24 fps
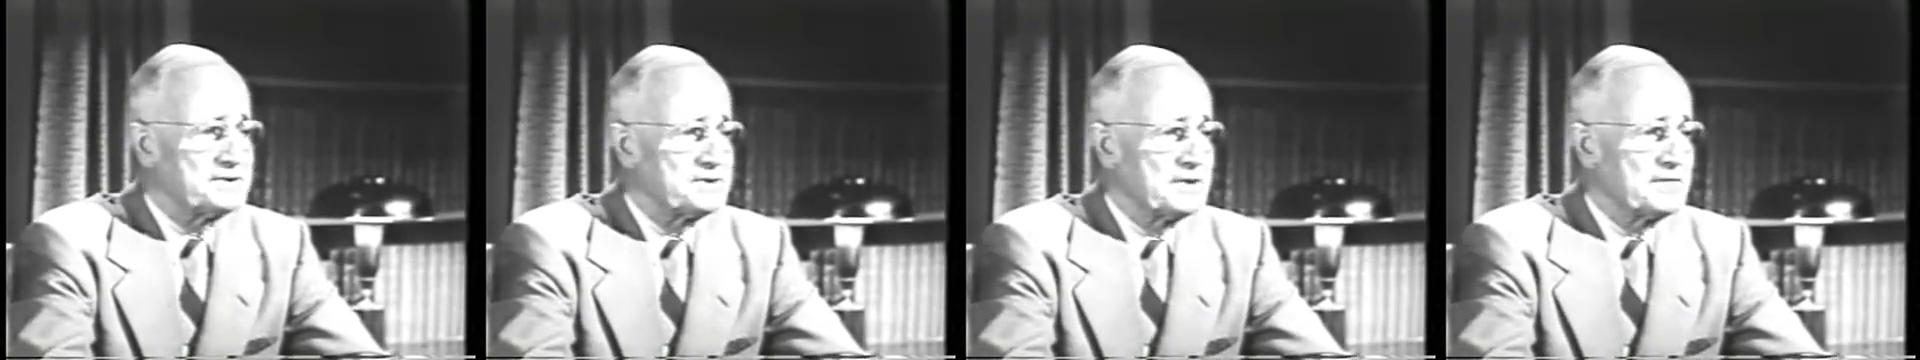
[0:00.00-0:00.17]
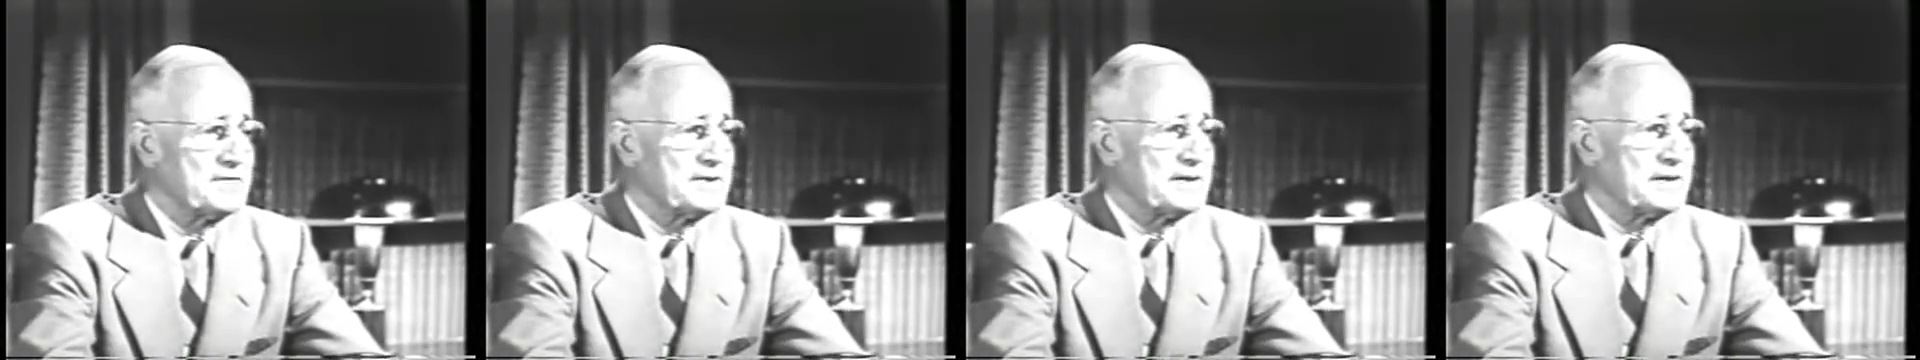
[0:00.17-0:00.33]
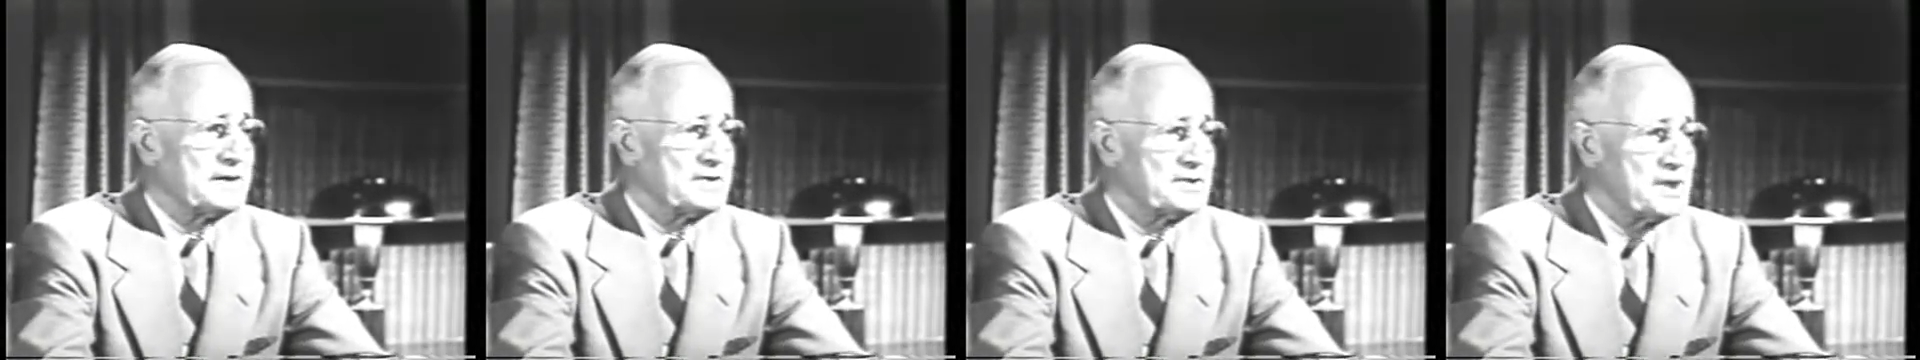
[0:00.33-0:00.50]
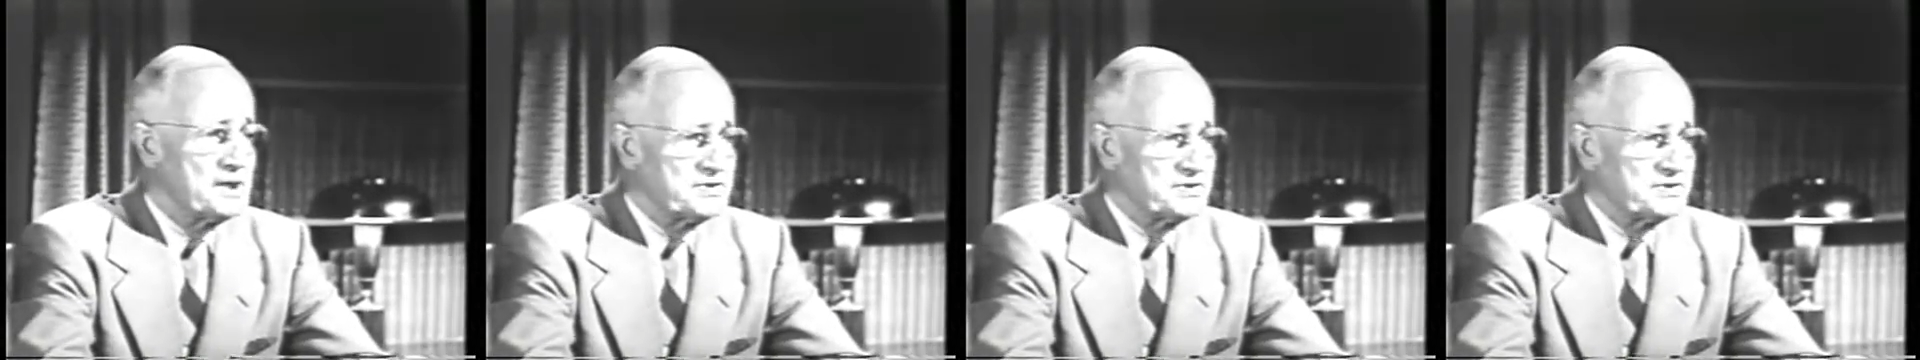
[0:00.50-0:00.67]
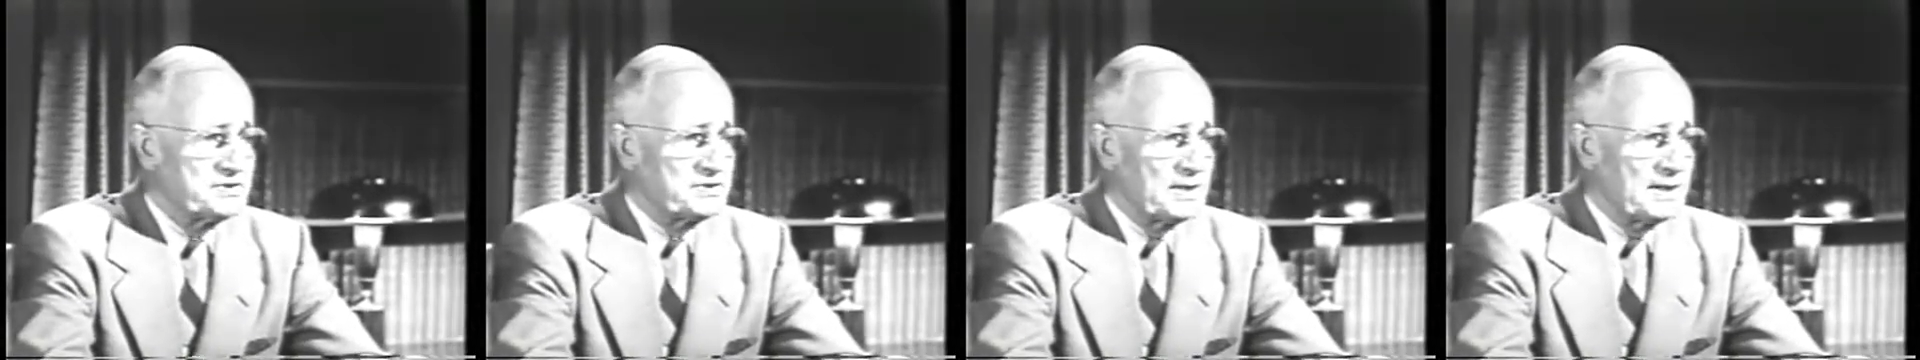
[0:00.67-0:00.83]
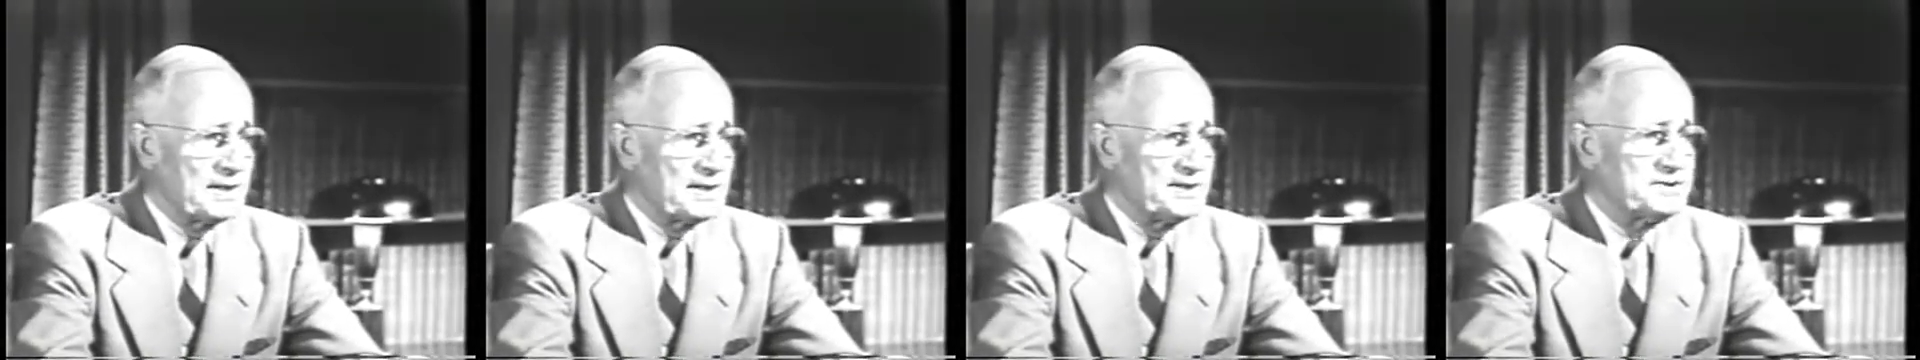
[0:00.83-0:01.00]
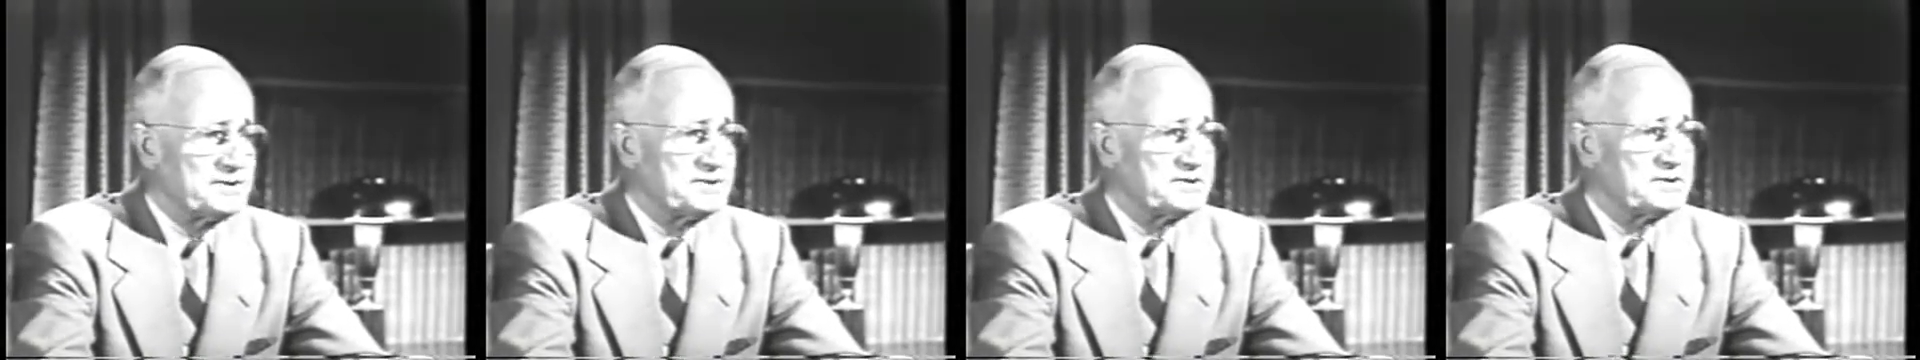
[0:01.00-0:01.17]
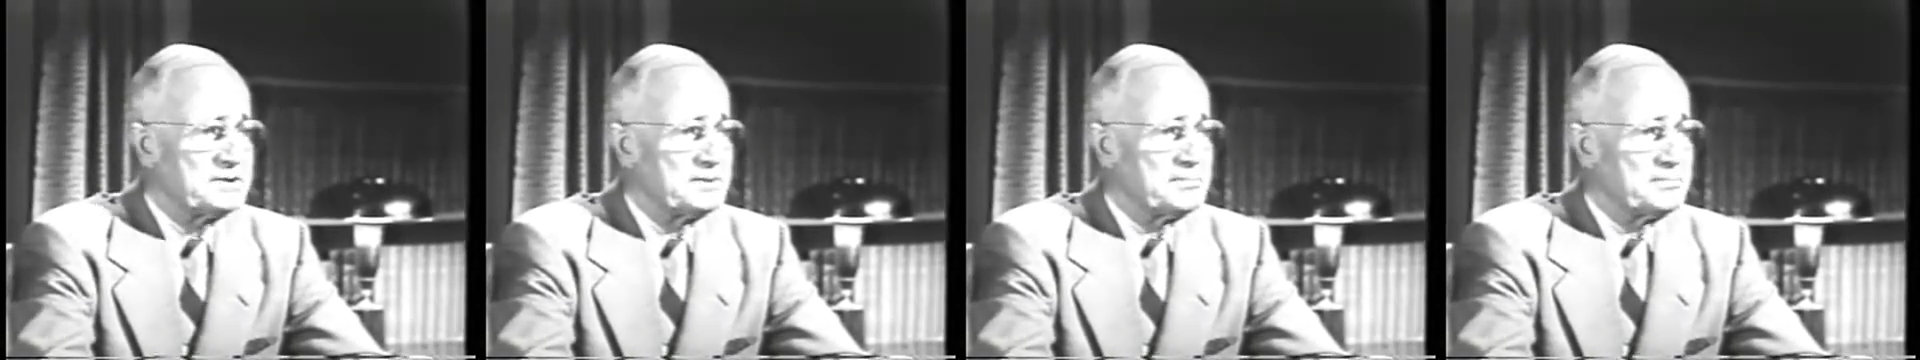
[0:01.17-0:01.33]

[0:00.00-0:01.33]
of industrialists,